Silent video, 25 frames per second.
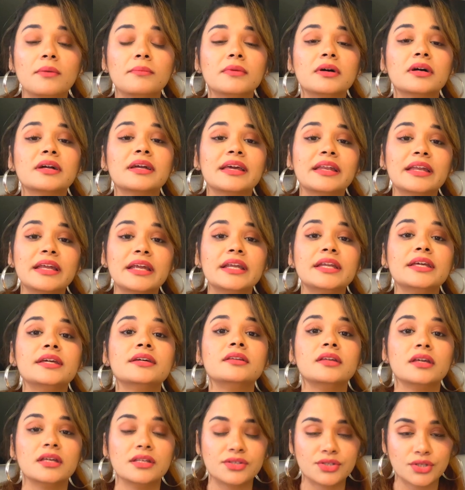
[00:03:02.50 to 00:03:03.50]
a Canadian
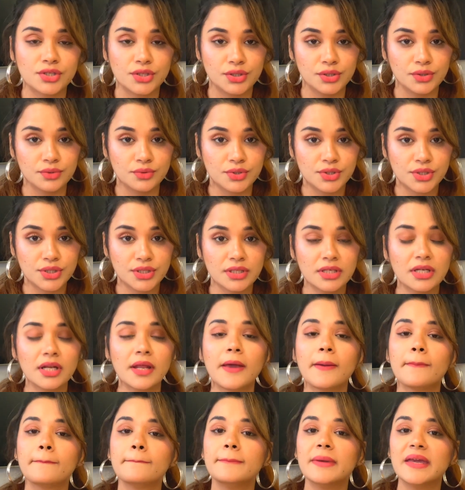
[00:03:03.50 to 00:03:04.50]
institution,
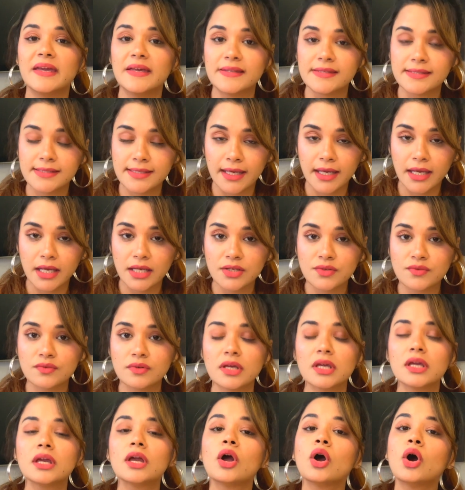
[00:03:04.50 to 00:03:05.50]
be it
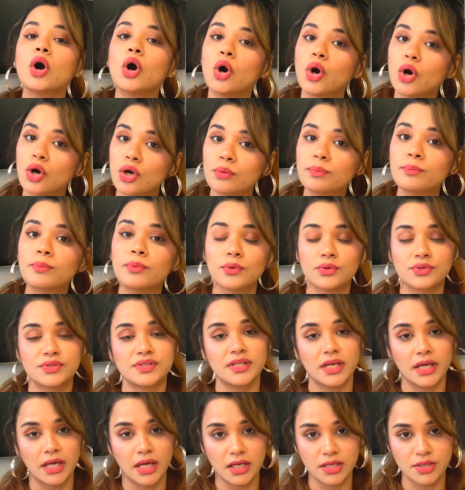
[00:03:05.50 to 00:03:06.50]
secondary or
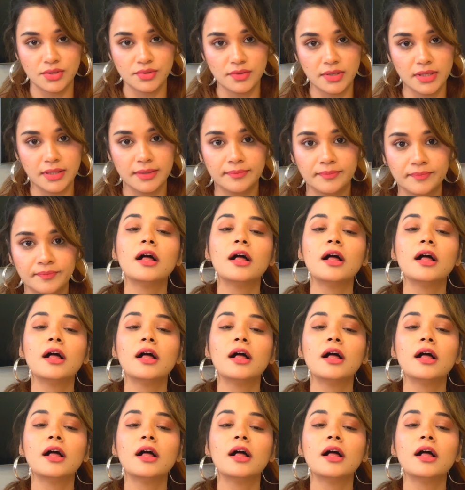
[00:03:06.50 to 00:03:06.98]
post-secondary.